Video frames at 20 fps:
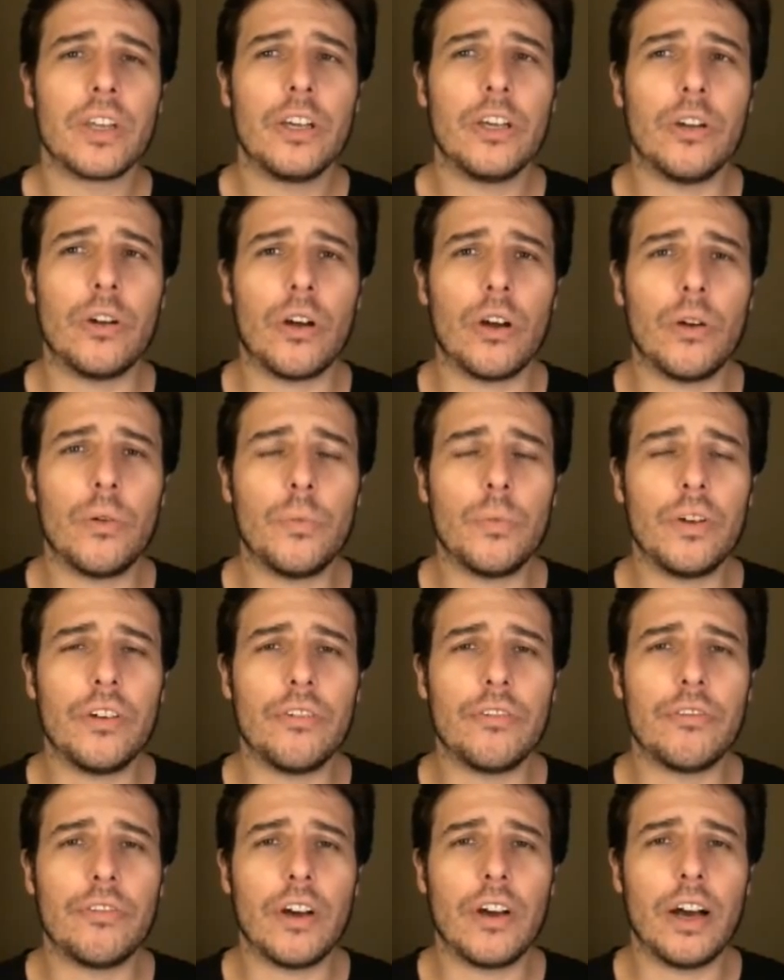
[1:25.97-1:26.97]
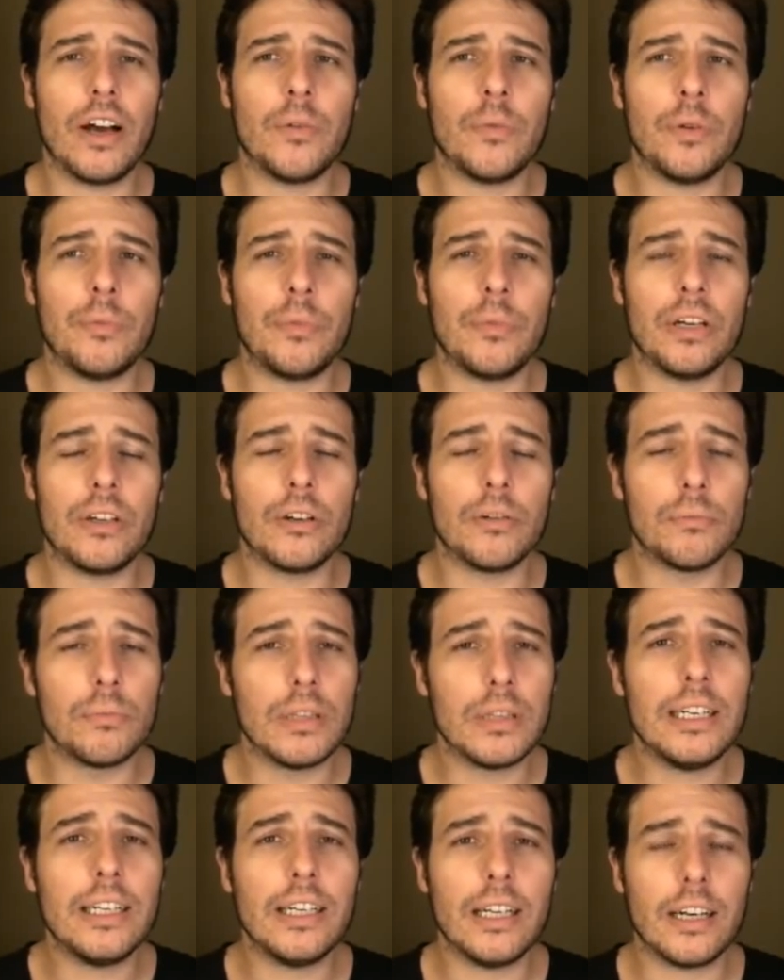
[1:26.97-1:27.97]
We've been
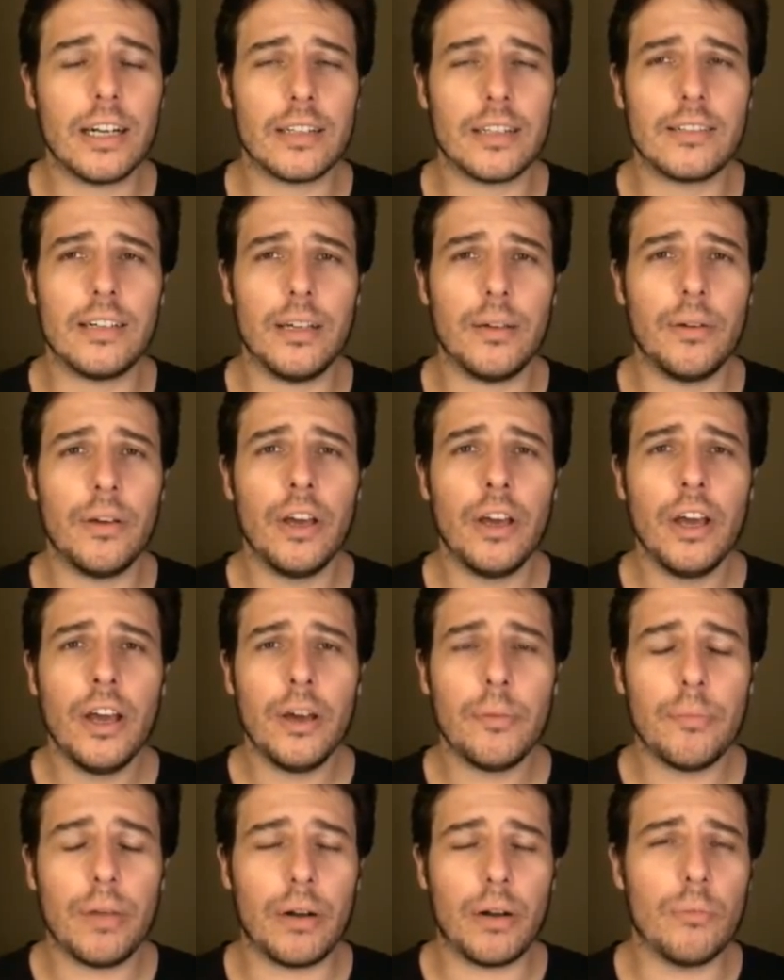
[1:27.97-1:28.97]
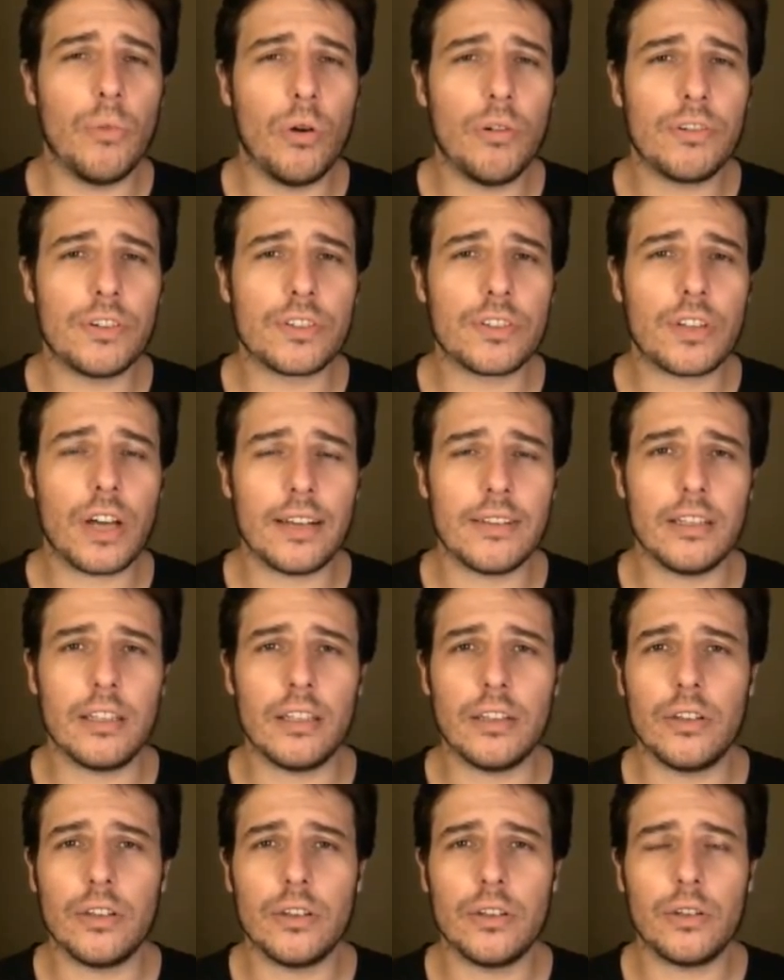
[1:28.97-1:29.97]
completely and utterly
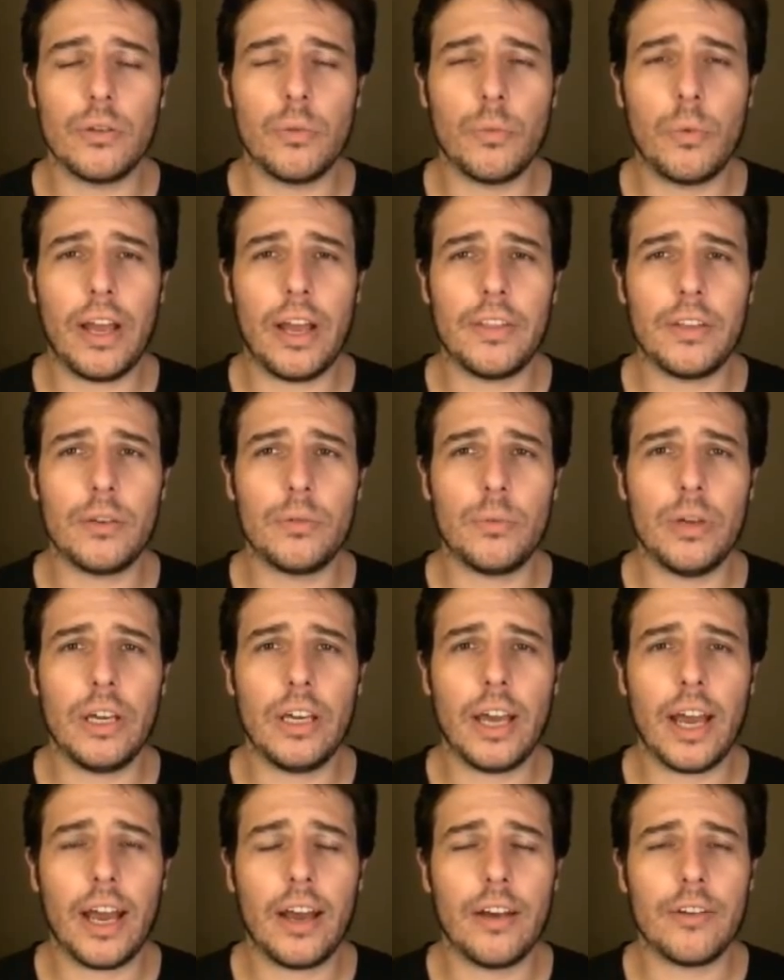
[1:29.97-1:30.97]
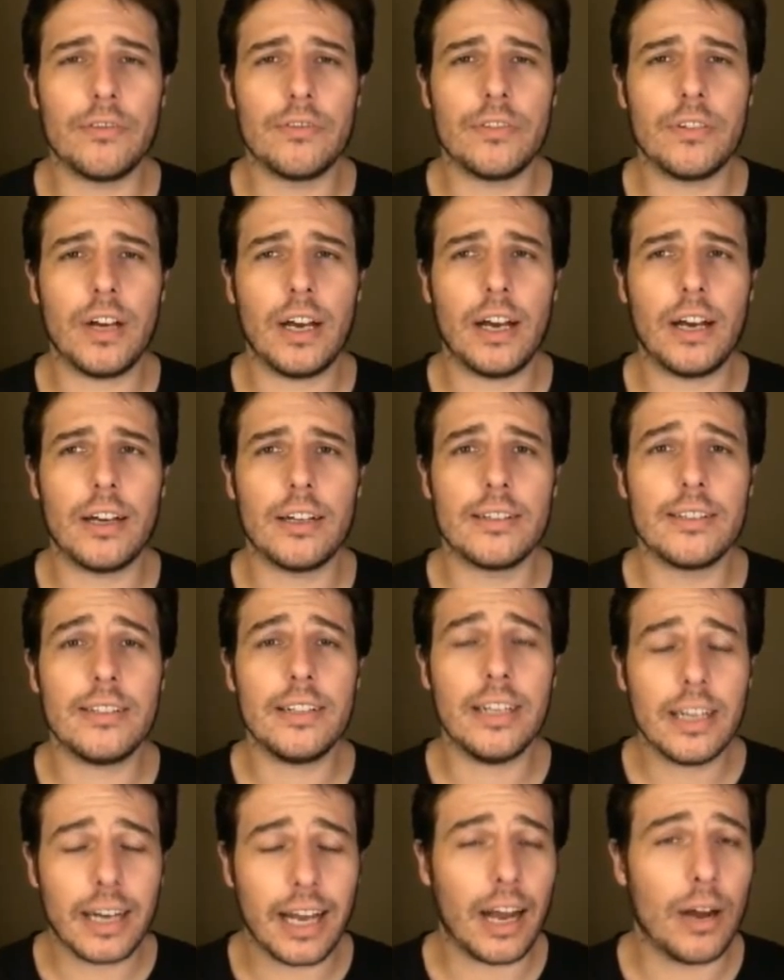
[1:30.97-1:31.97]
metamorphosizing the way that we have
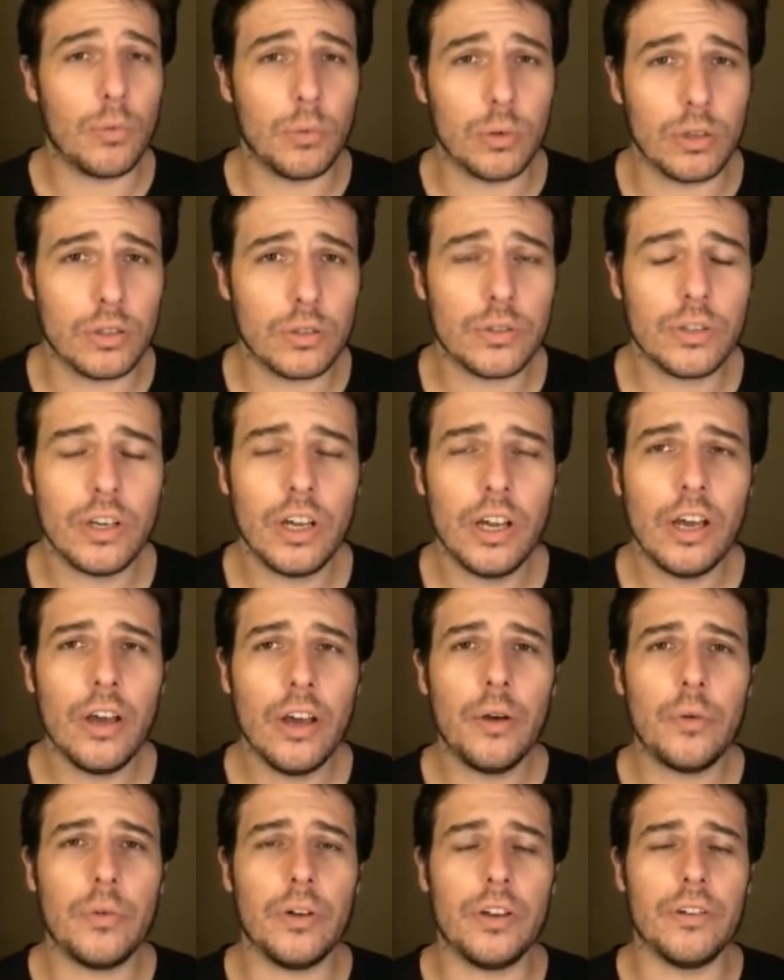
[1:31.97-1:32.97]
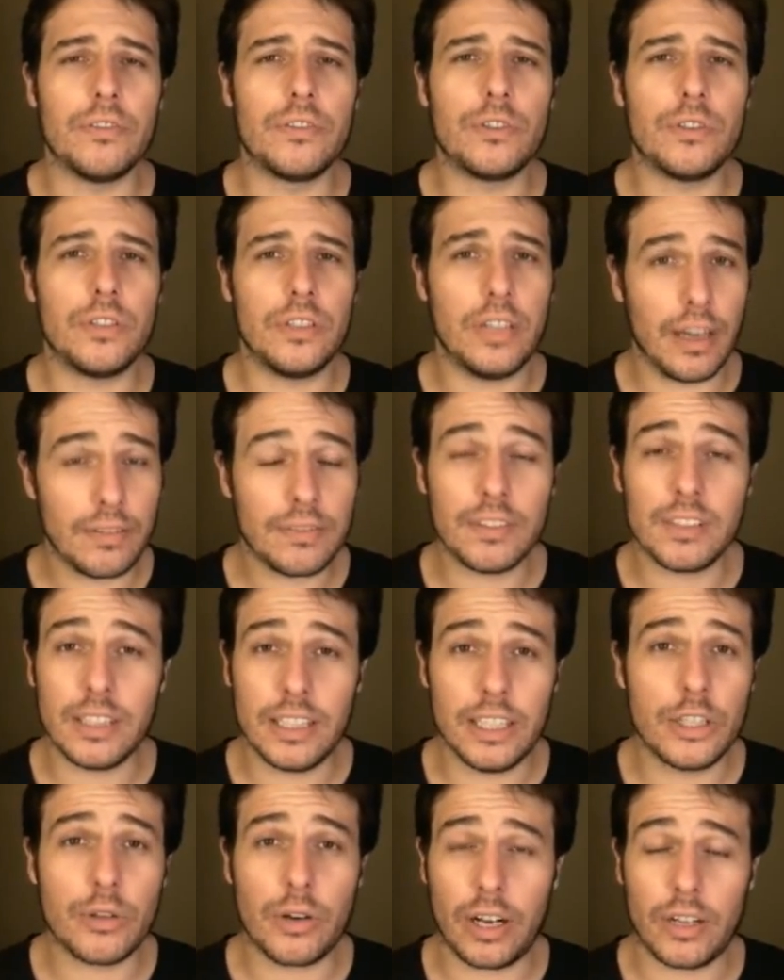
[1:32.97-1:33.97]
seen our world. We've
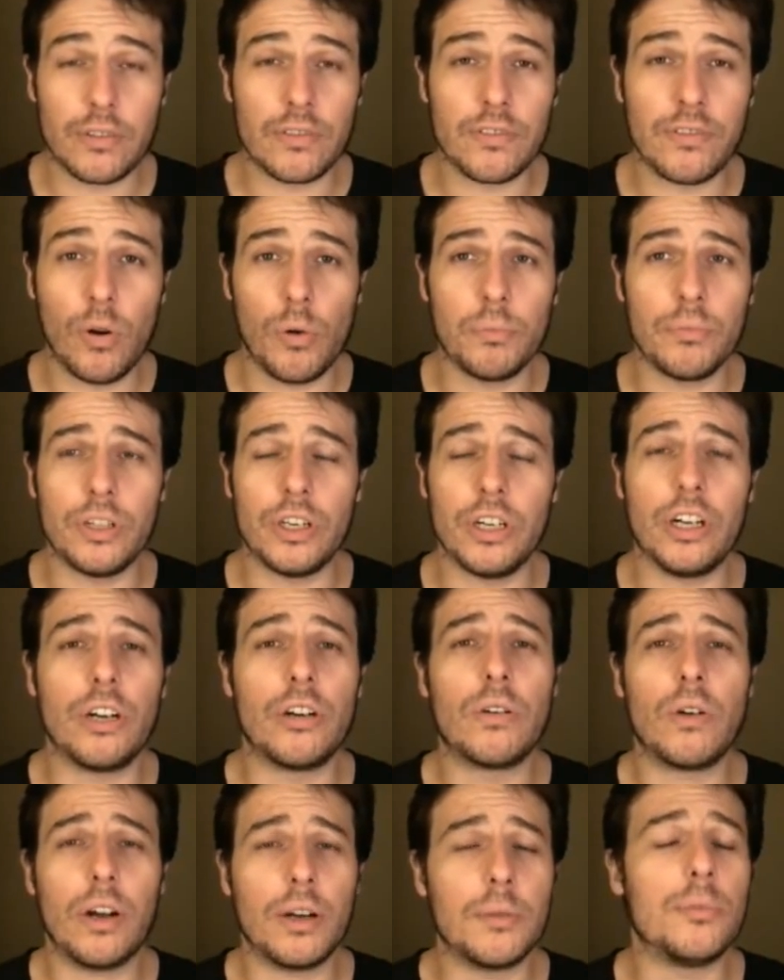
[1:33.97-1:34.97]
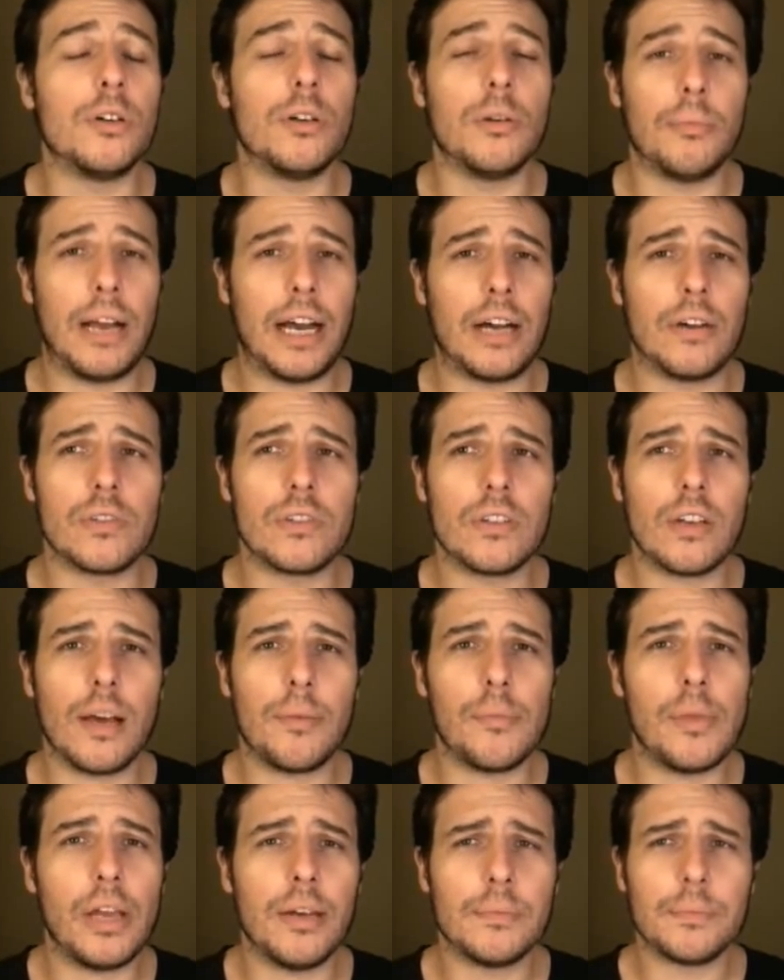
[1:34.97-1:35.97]
definitely transformed an incredible amount. I
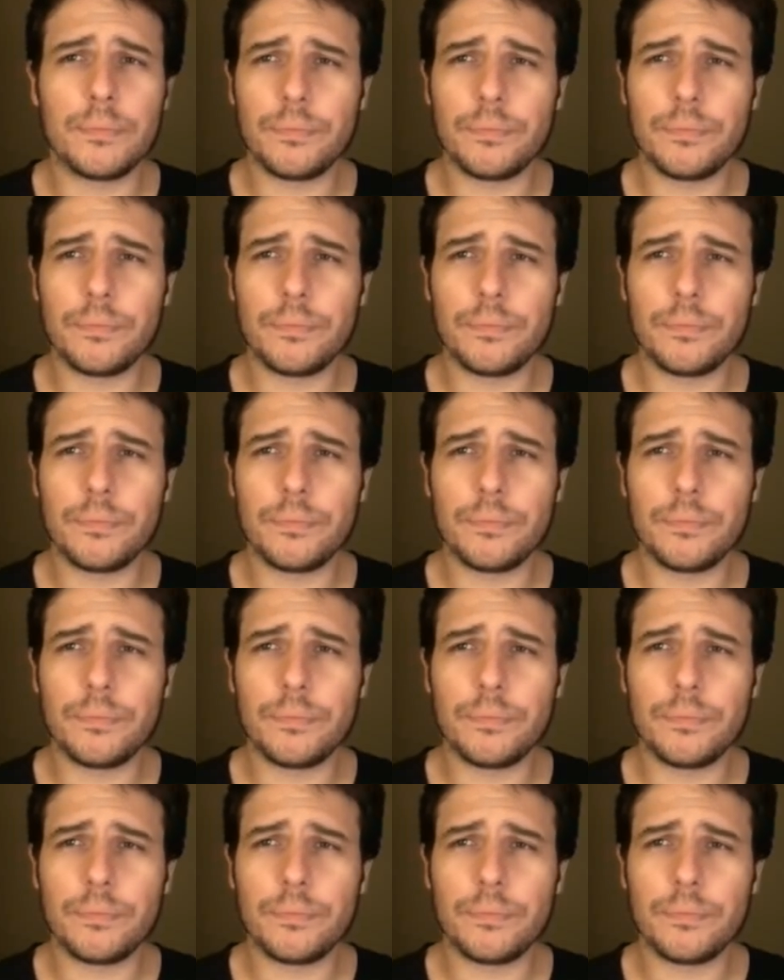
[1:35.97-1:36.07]
mean,